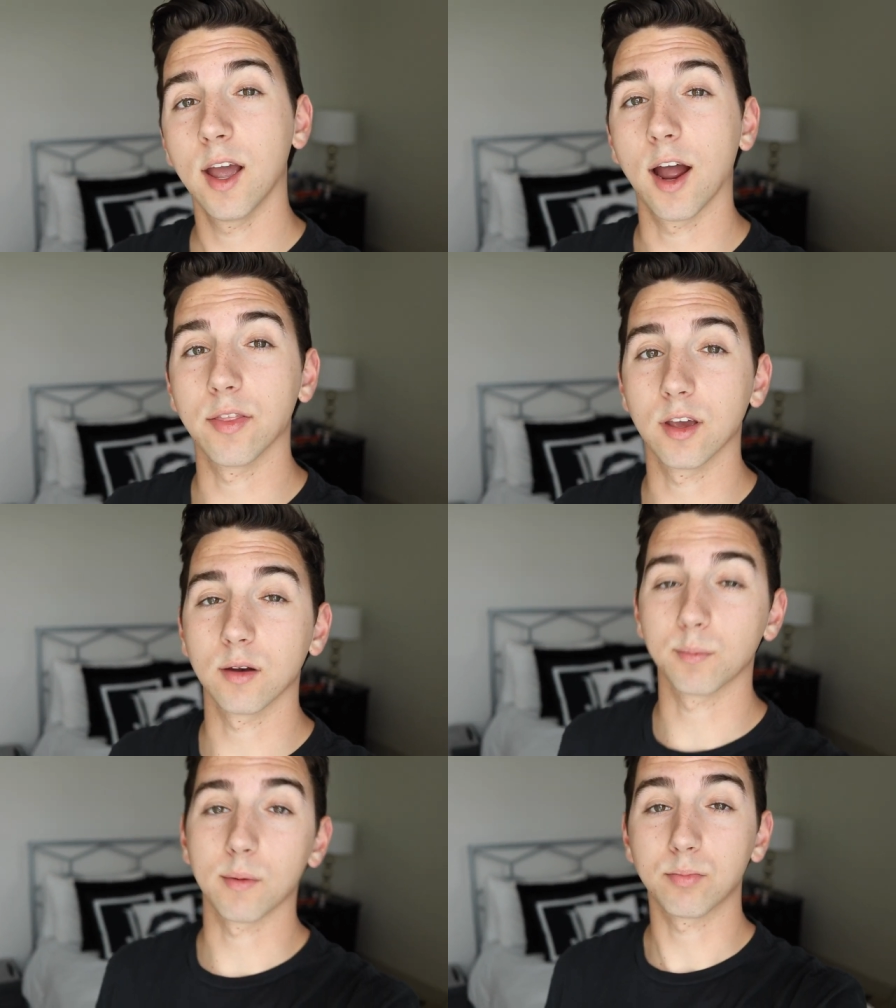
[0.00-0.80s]
And
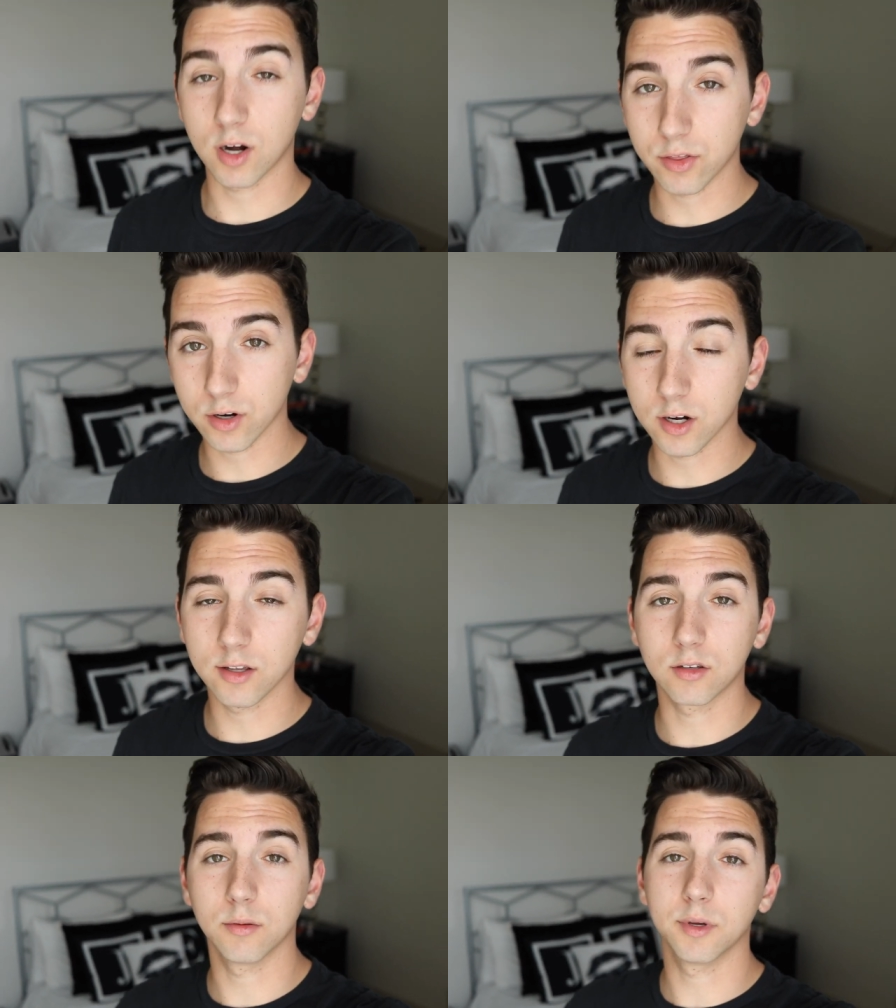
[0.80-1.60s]
then my brother
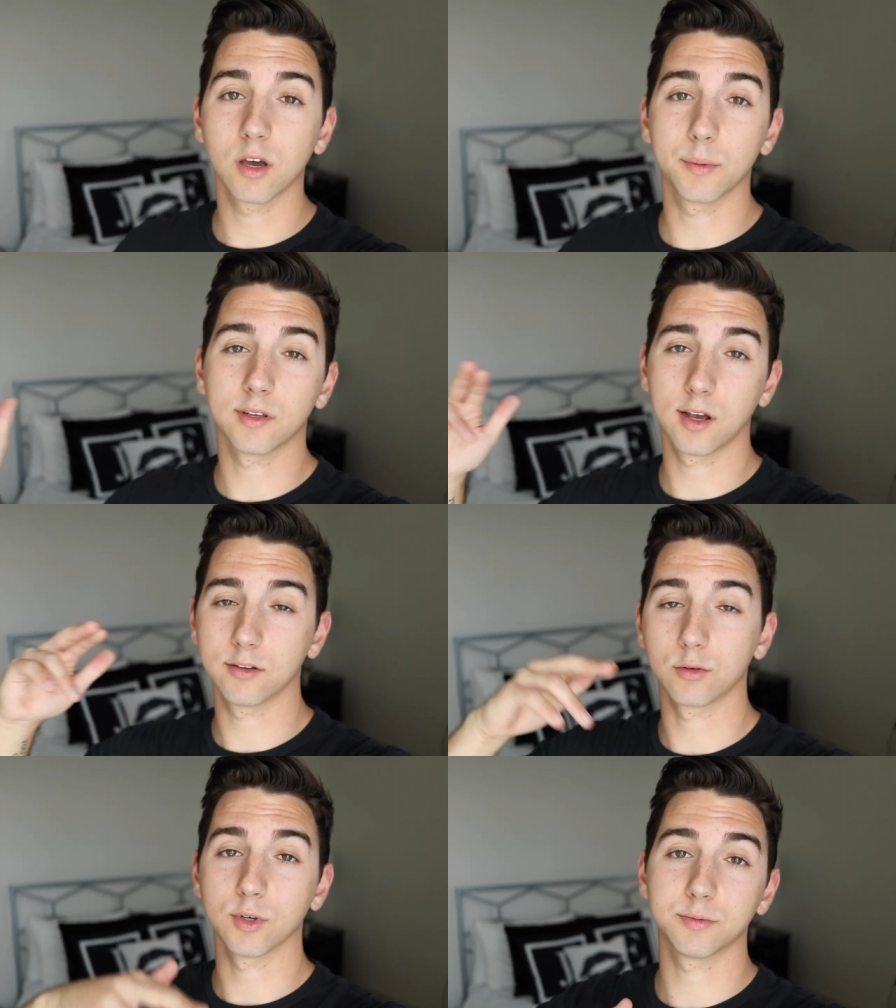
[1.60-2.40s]
is gonna be coming
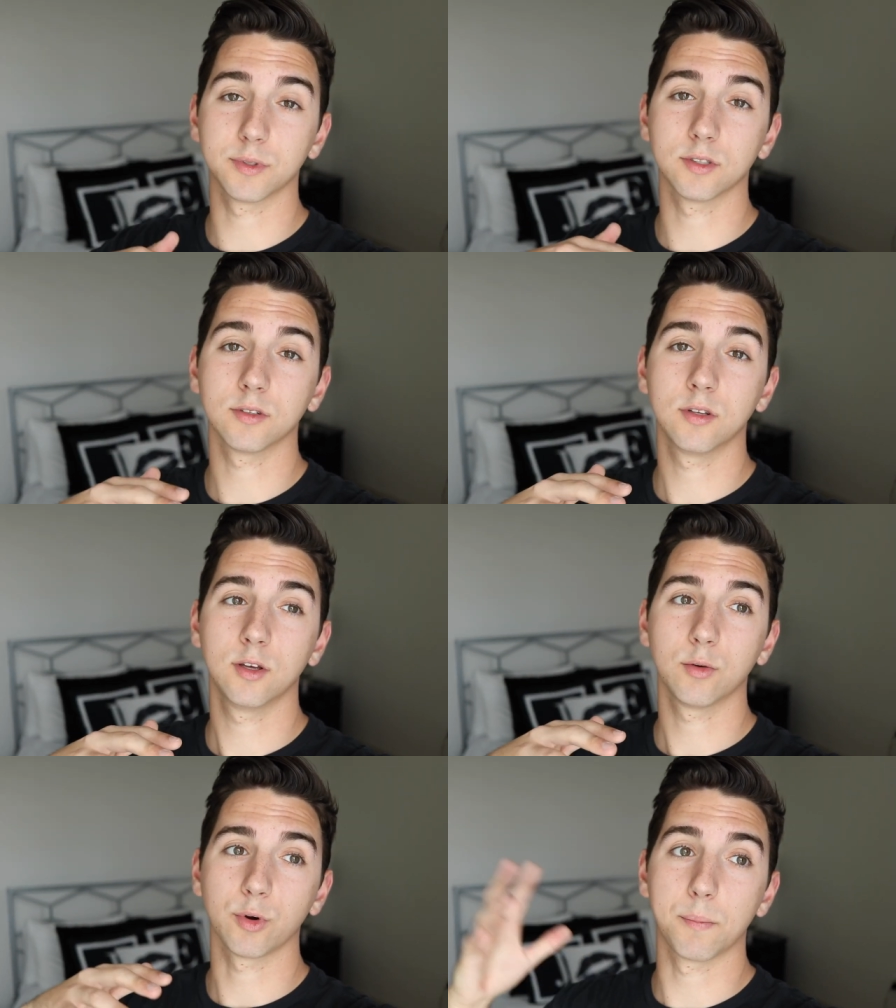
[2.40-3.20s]
down to Richmond.
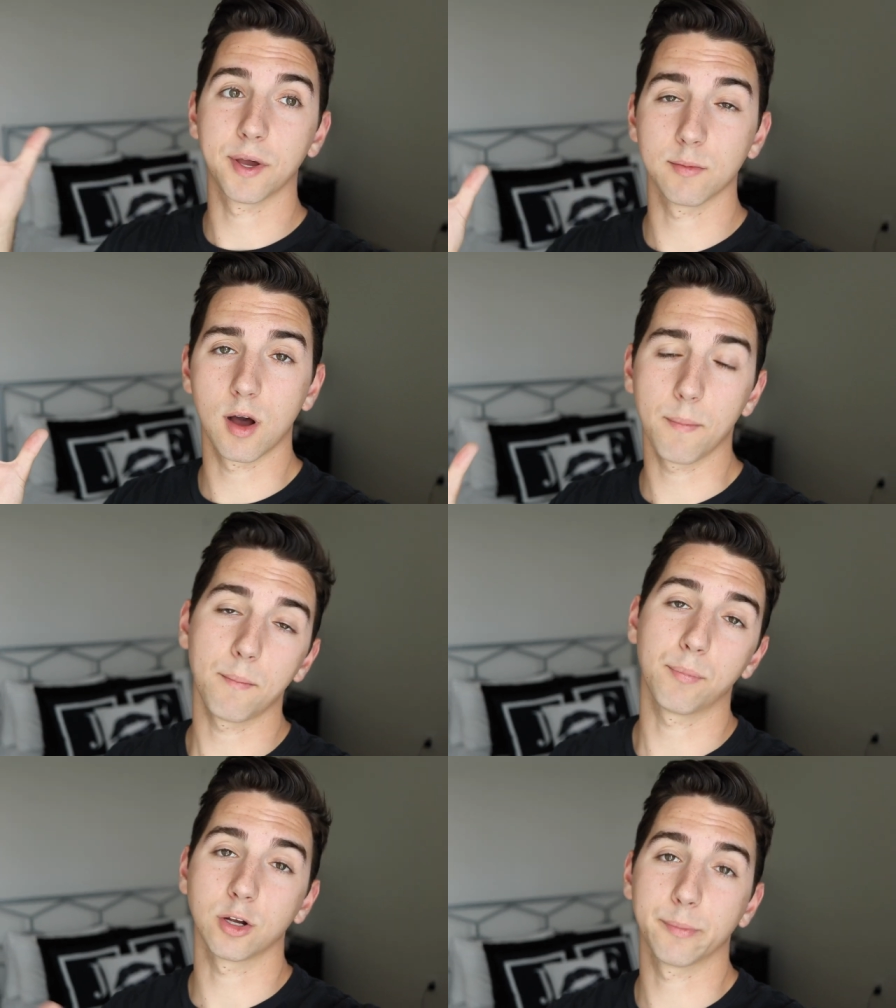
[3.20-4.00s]
We're gonna pick him
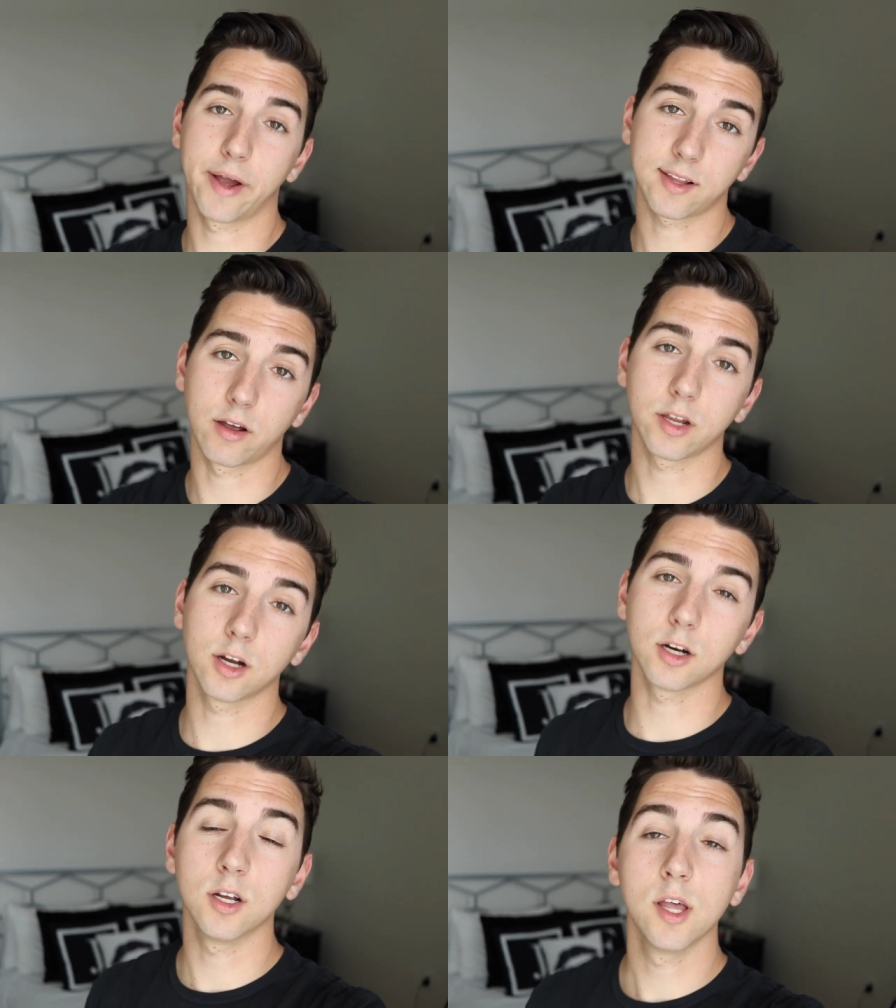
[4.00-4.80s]
up, bring him back down
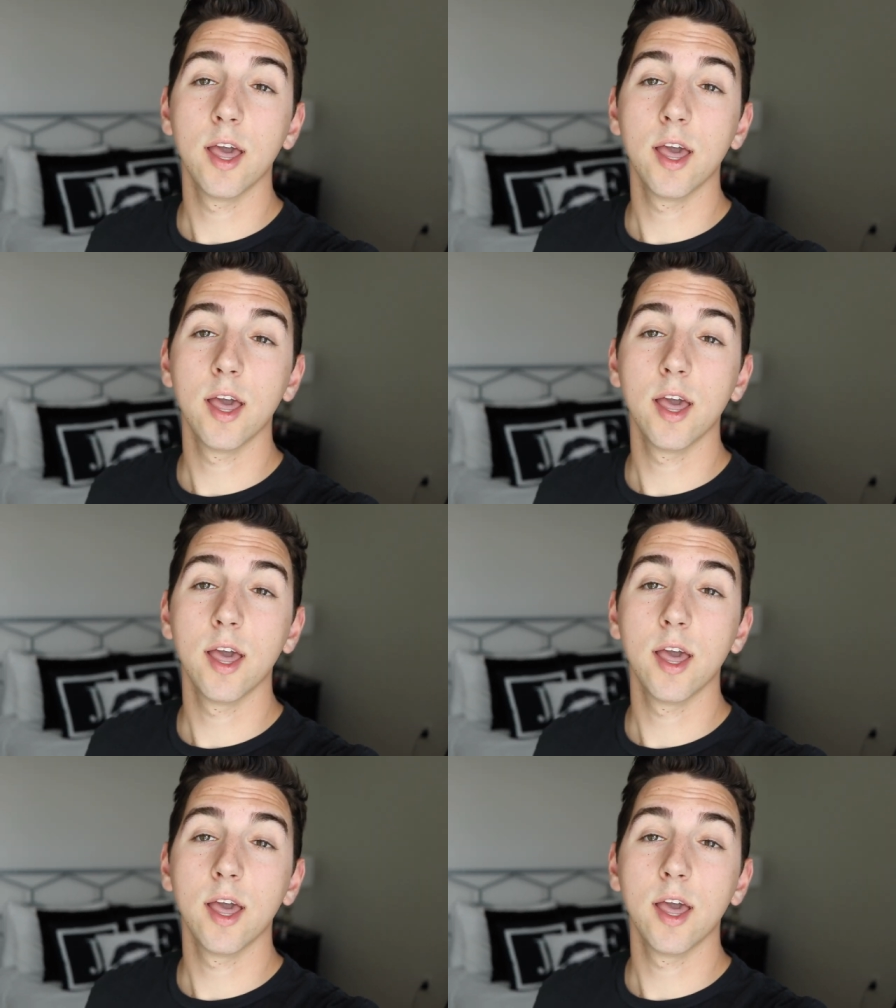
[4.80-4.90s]
here.